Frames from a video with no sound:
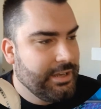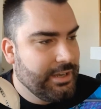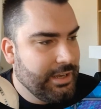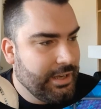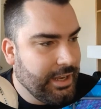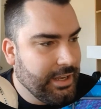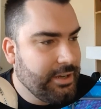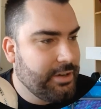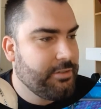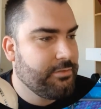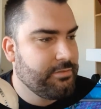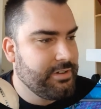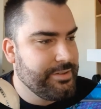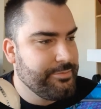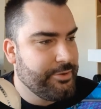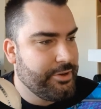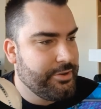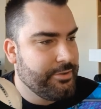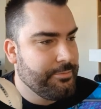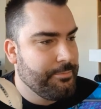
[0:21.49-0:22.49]
Link
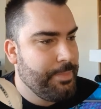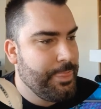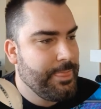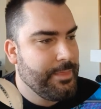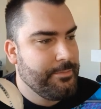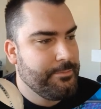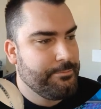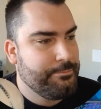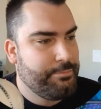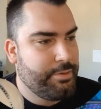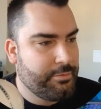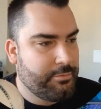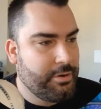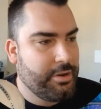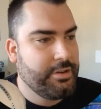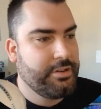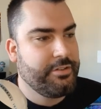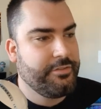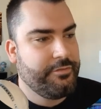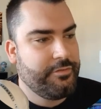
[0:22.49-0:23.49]
Karibo,
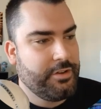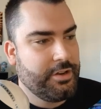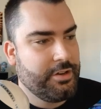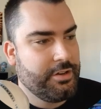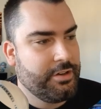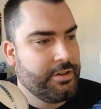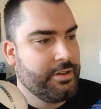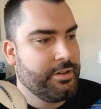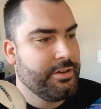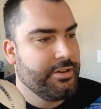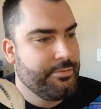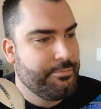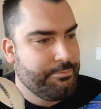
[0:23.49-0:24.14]
Baron de Fleur,